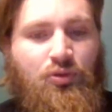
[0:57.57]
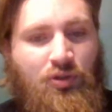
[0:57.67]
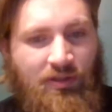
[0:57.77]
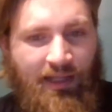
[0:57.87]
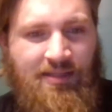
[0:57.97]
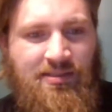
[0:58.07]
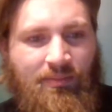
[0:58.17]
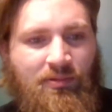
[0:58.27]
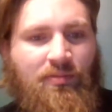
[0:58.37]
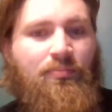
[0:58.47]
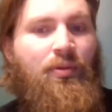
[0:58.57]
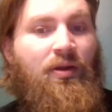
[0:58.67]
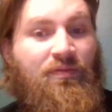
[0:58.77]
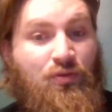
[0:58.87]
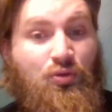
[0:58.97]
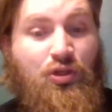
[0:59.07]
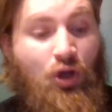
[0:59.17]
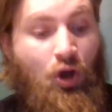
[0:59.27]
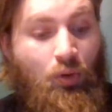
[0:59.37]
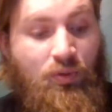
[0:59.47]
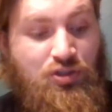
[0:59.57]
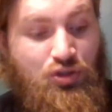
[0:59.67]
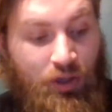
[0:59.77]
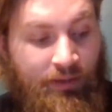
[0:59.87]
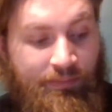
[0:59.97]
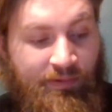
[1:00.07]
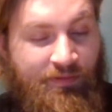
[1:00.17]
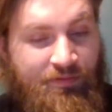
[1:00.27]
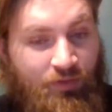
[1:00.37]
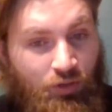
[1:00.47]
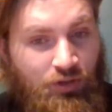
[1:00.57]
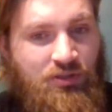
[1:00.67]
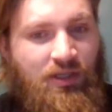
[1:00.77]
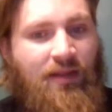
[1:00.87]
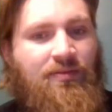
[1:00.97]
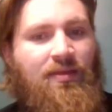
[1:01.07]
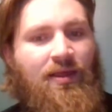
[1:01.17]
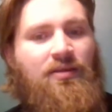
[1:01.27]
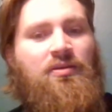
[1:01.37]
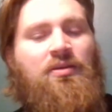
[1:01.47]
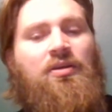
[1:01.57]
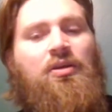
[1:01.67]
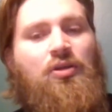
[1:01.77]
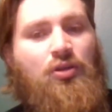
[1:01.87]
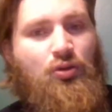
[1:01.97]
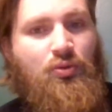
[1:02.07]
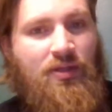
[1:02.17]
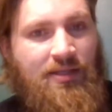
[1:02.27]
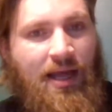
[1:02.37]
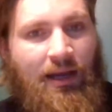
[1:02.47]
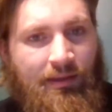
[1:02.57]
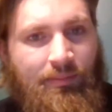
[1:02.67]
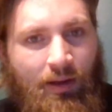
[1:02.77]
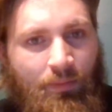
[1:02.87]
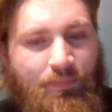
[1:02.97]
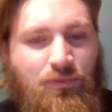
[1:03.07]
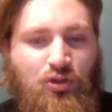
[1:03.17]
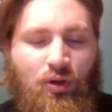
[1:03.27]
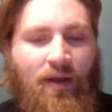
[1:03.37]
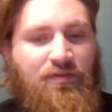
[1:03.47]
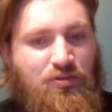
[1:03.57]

you can land something, but if you can always try to be first, I think you can knock him out. So I have